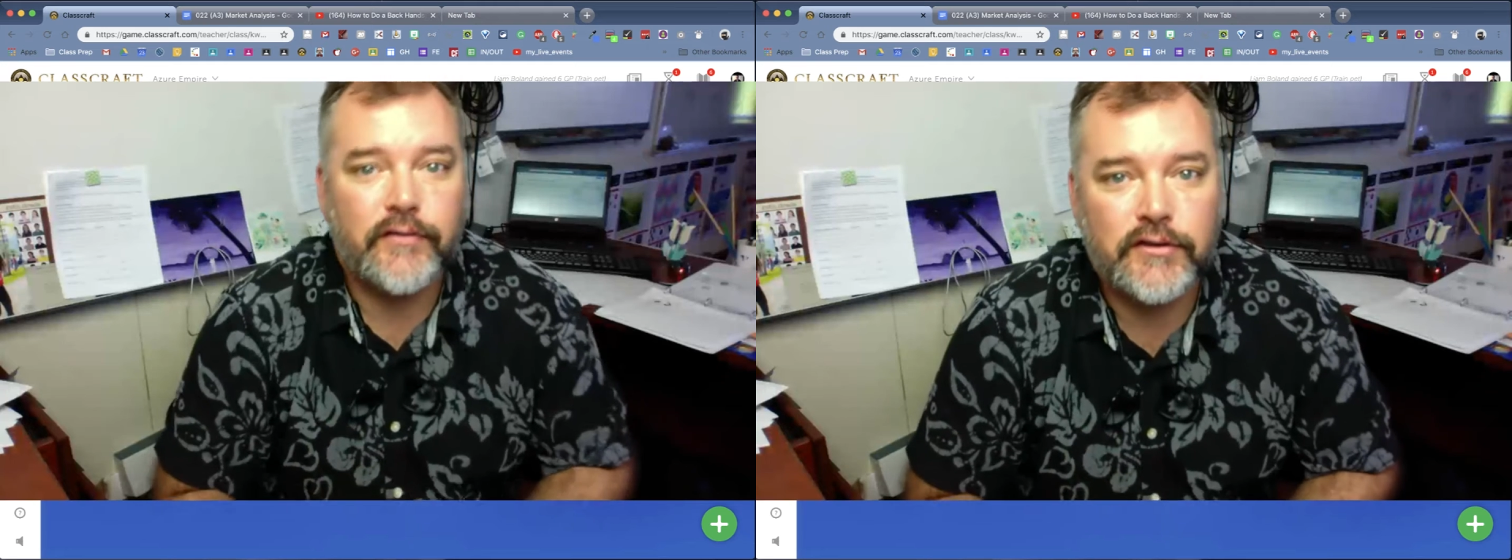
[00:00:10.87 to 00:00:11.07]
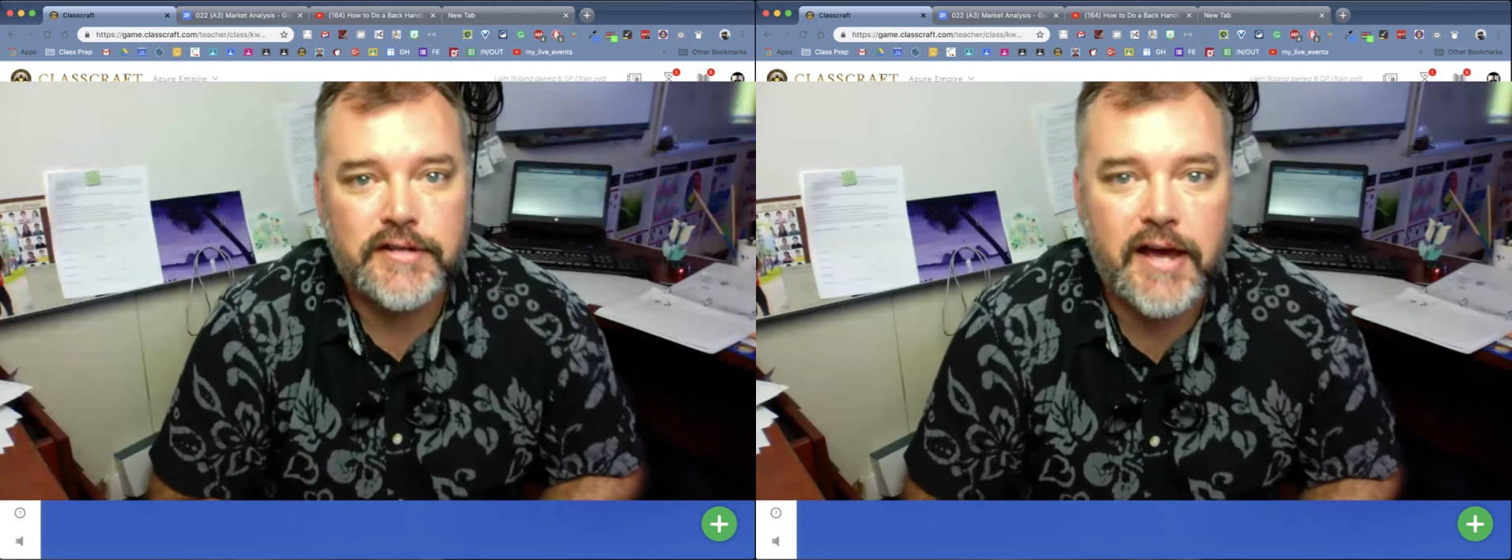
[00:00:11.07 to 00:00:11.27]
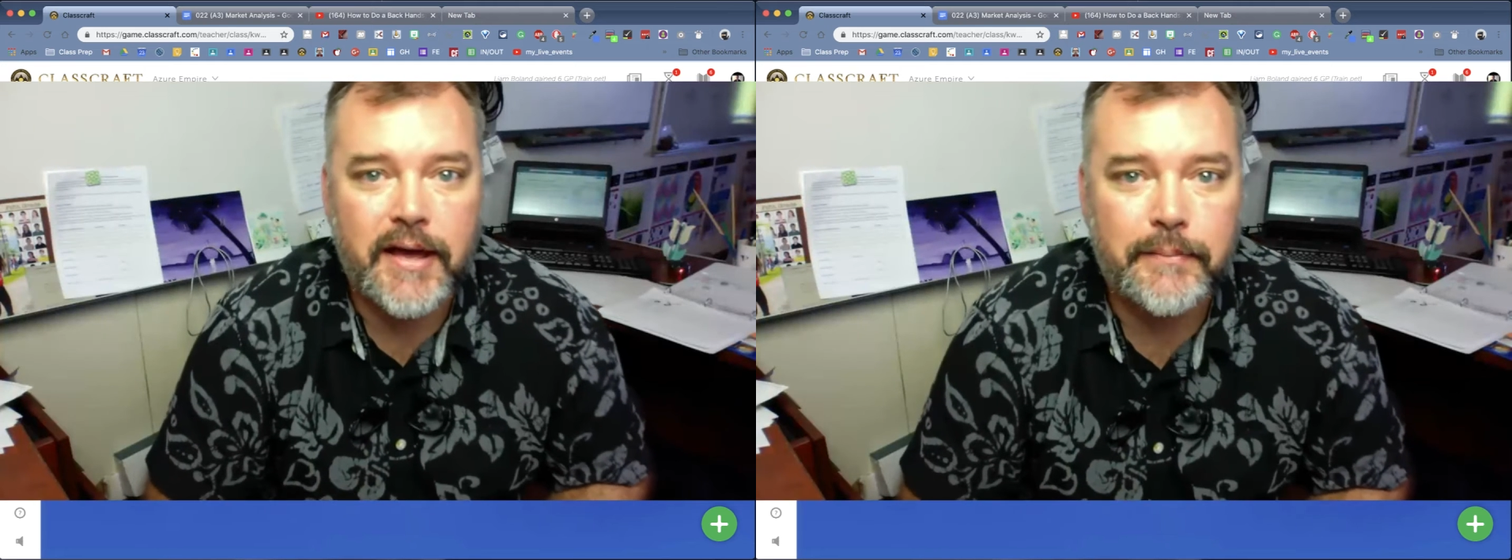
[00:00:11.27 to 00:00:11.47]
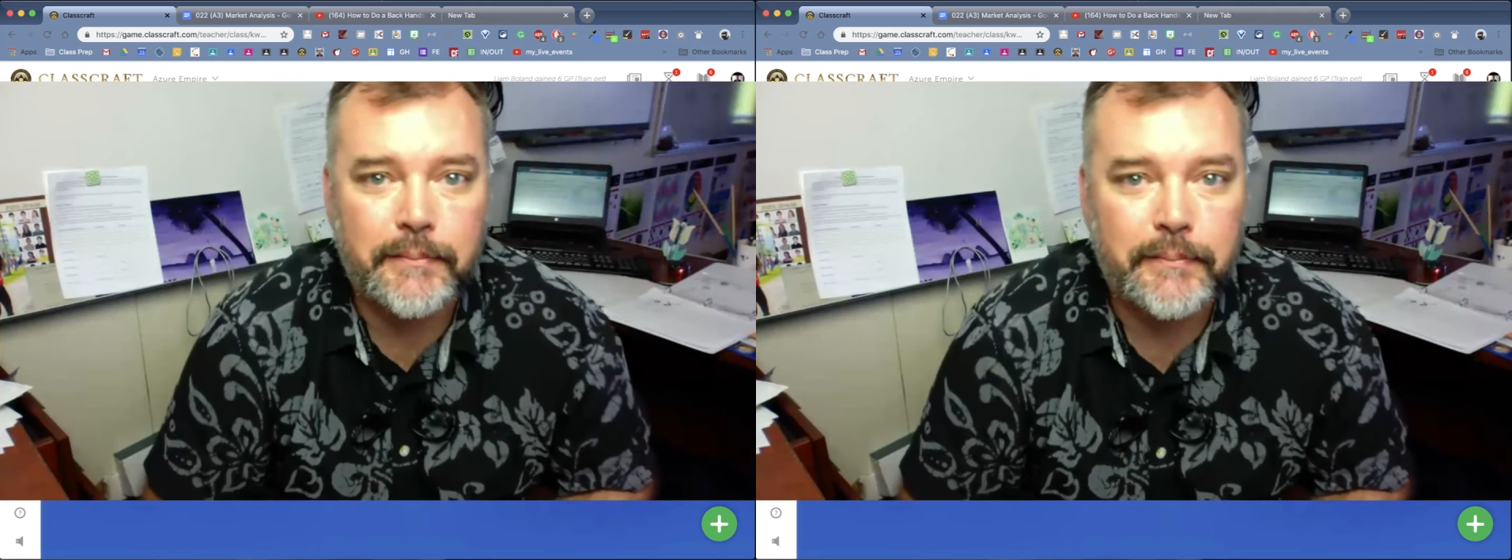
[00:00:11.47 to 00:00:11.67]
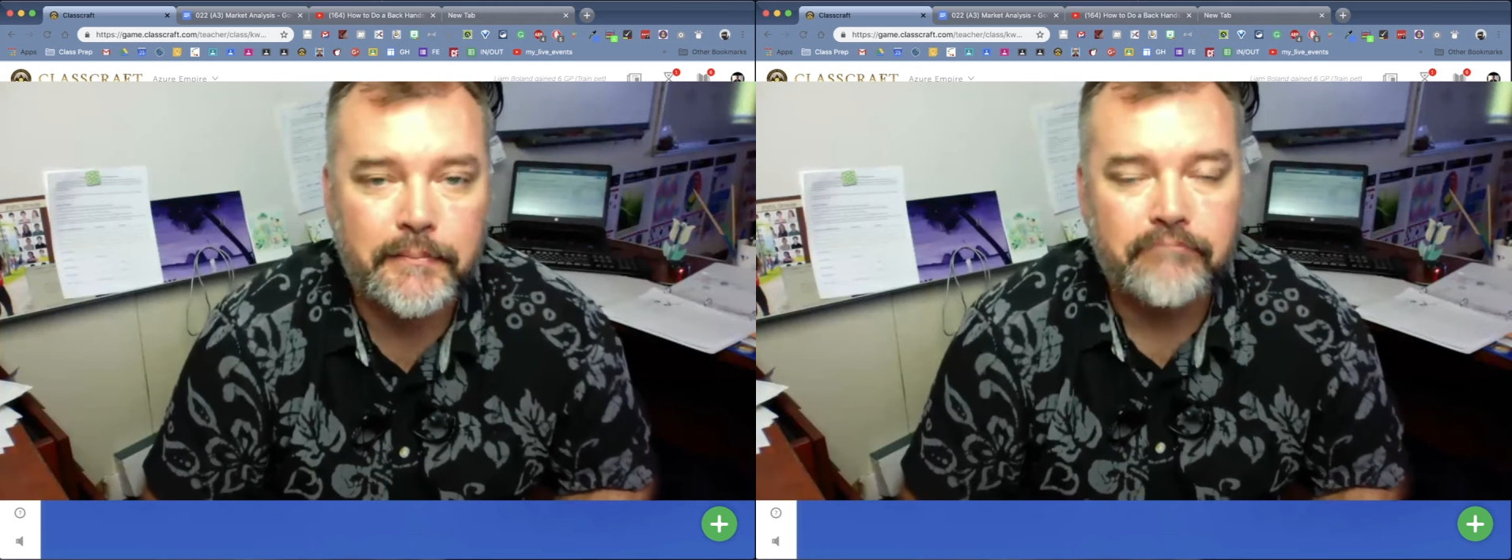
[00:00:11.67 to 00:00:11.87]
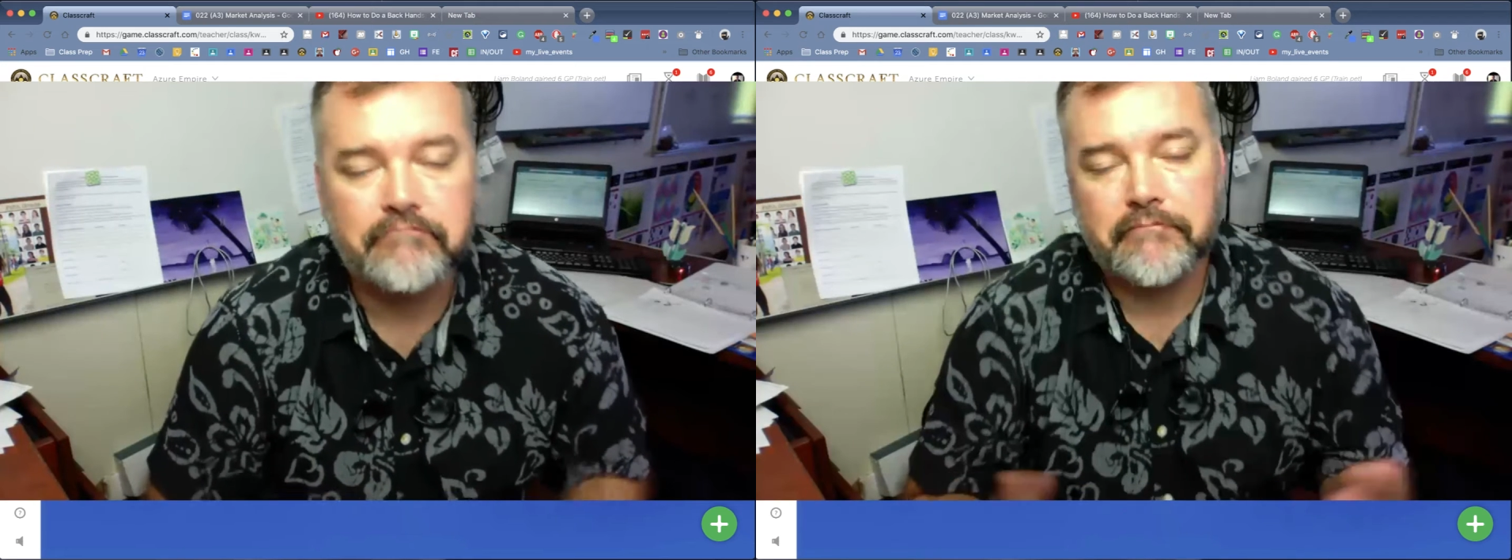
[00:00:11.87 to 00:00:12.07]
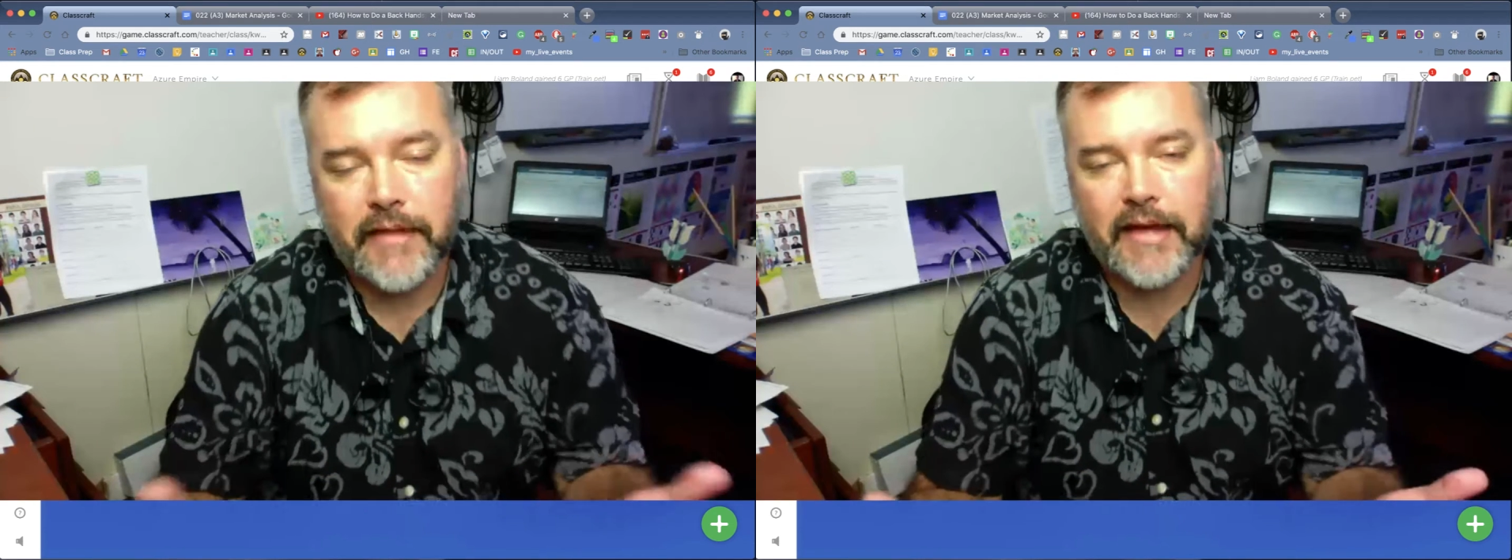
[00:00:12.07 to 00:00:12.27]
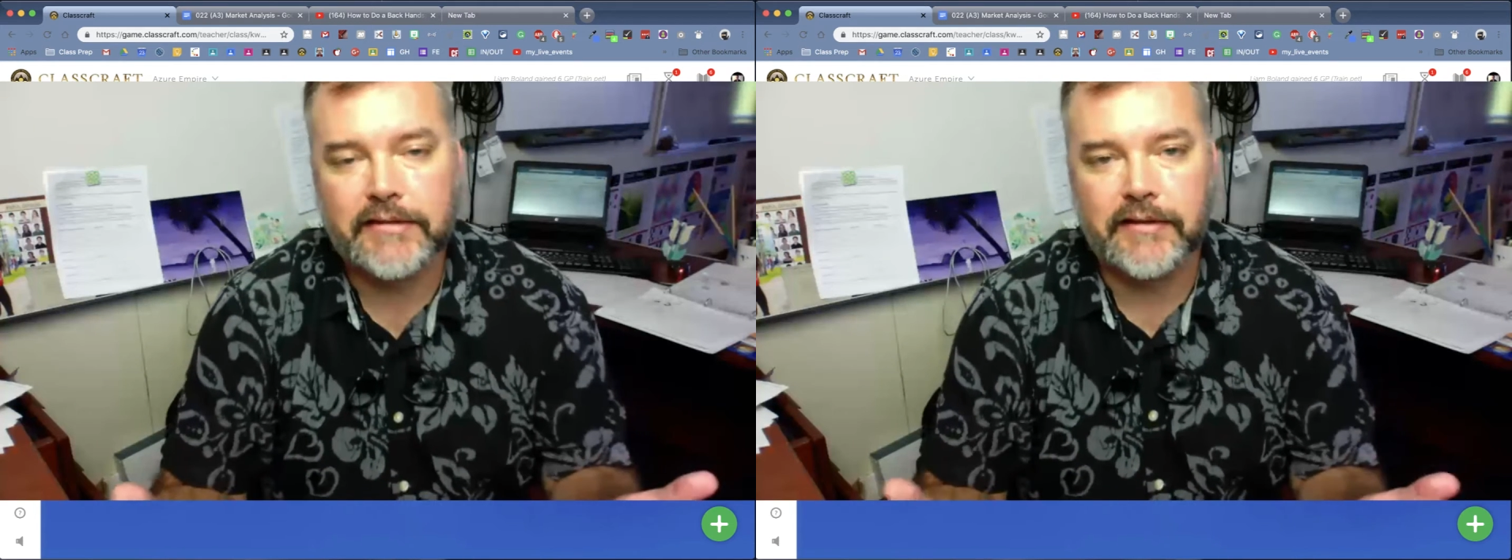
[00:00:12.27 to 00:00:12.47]
your time?
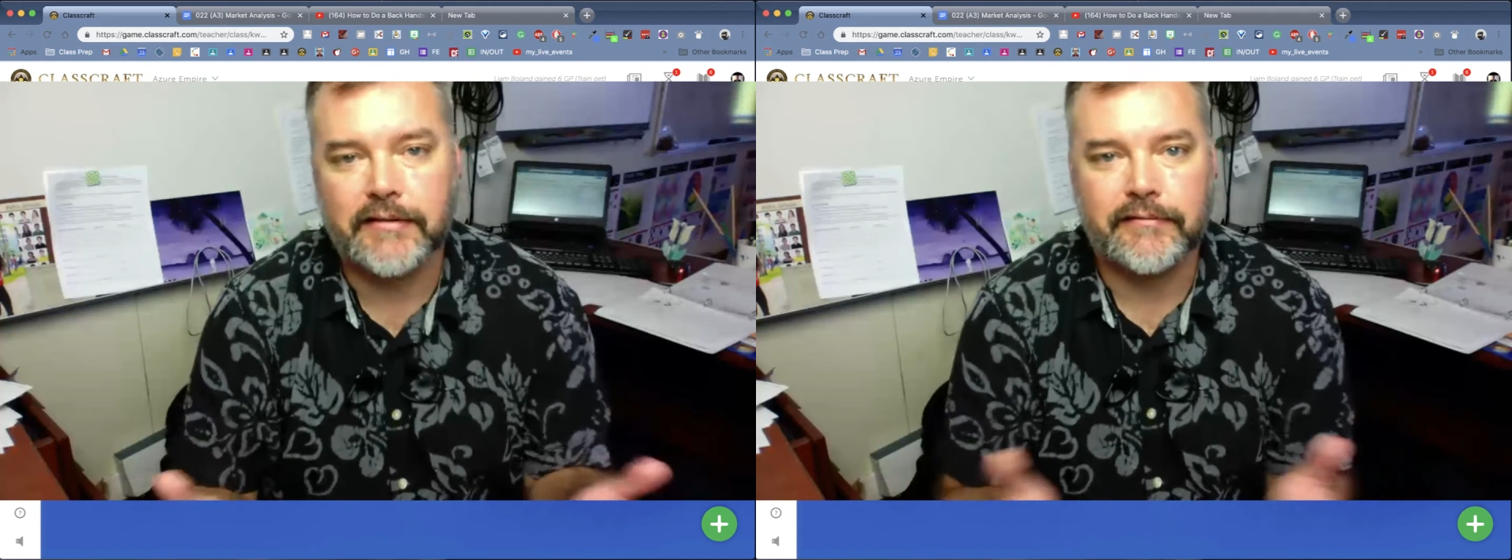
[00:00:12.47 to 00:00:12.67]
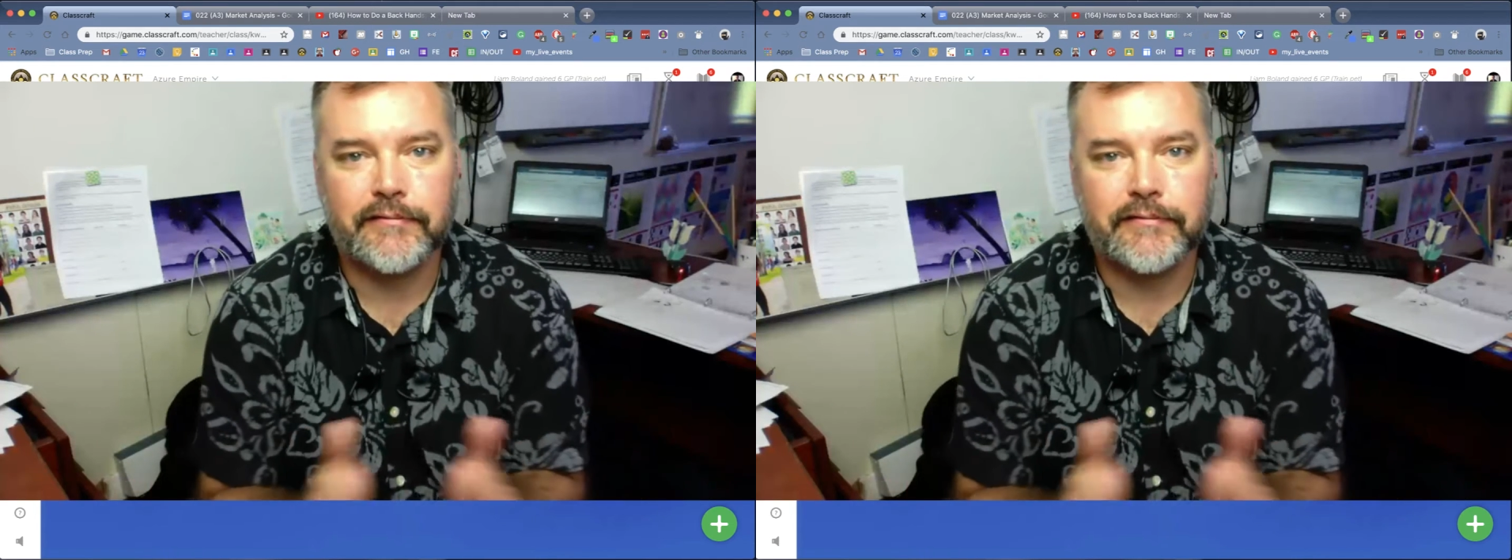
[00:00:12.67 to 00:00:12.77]
Excellent,